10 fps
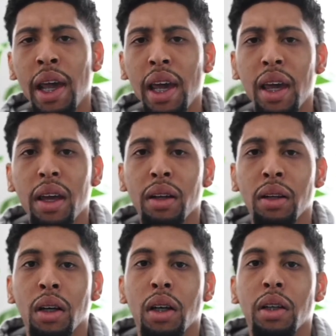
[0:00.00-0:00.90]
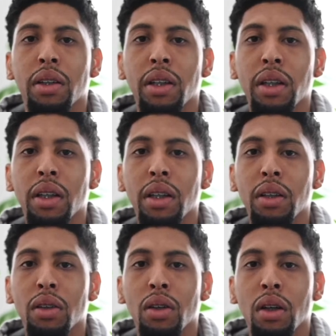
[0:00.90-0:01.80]
And
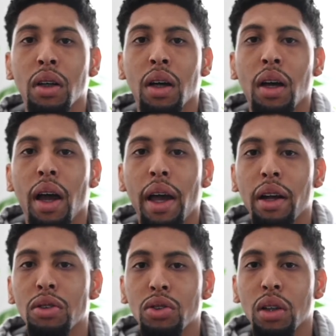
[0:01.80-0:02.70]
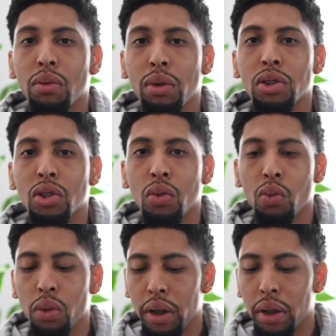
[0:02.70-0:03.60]
the Air Jordan Retro
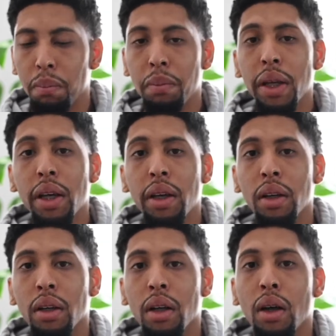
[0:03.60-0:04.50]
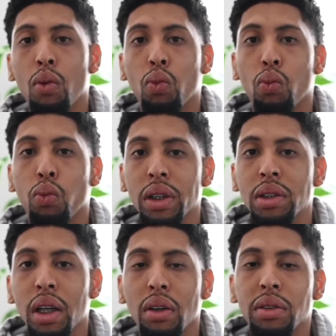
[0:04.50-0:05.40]
1 Mid
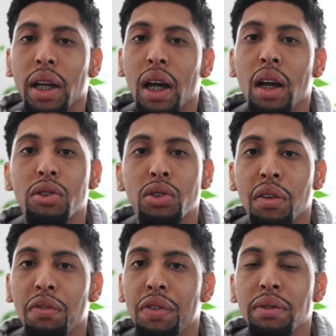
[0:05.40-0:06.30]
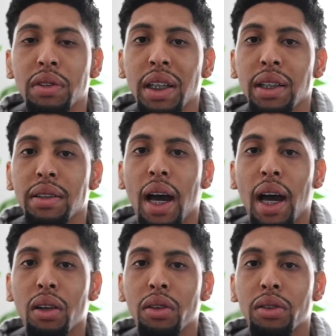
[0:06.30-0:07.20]
retails at
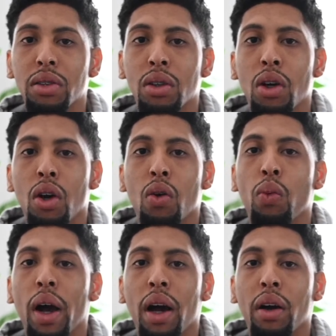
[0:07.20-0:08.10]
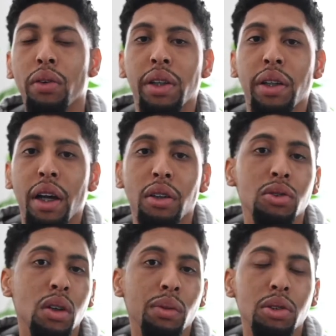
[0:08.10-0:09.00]
$115, while the Air
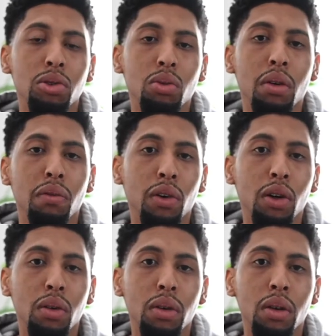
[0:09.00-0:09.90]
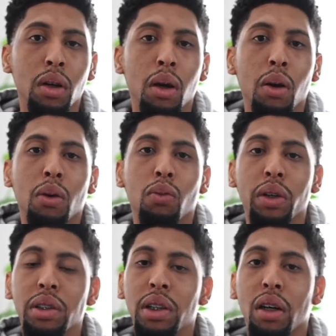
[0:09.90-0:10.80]
Jordan Retro 1 Volt
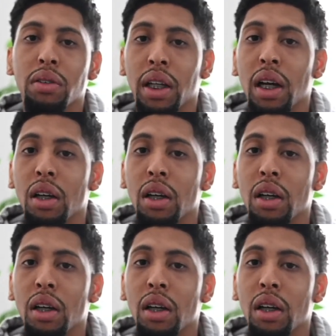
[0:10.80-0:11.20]
retails at